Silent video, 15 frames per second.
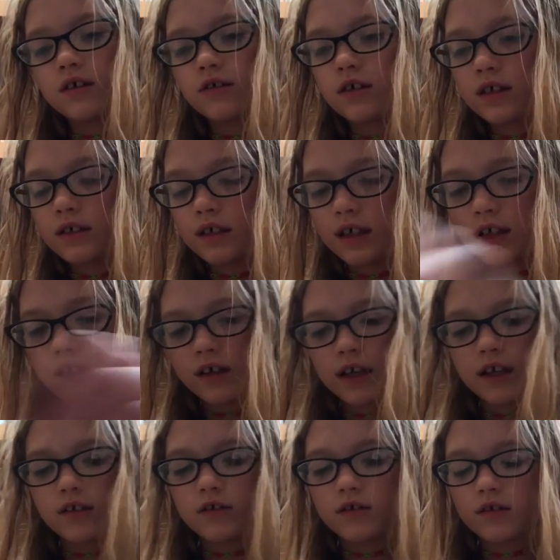Trixie.
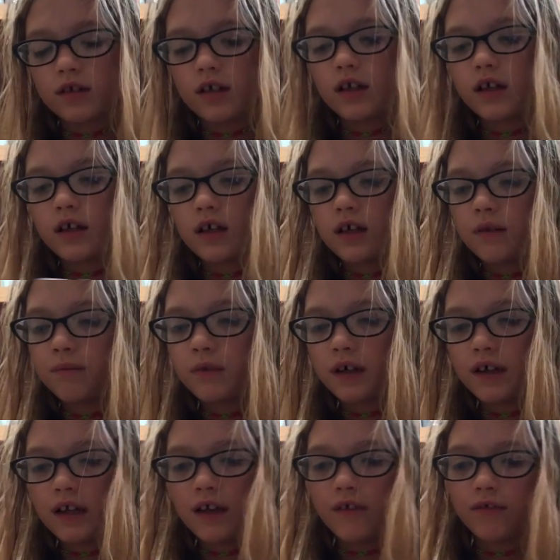Okay, I'm
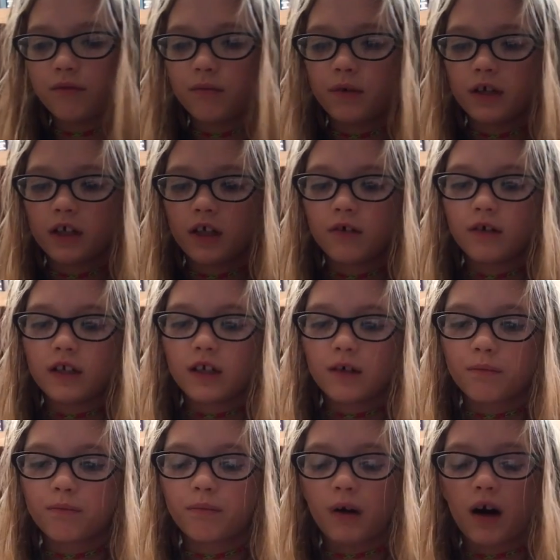gonna have to put you in
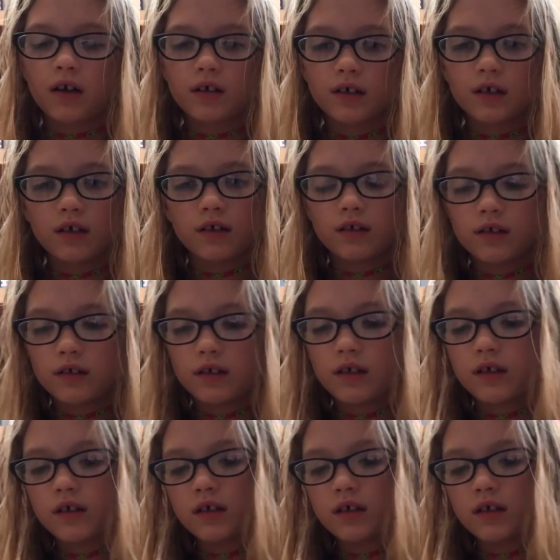your box.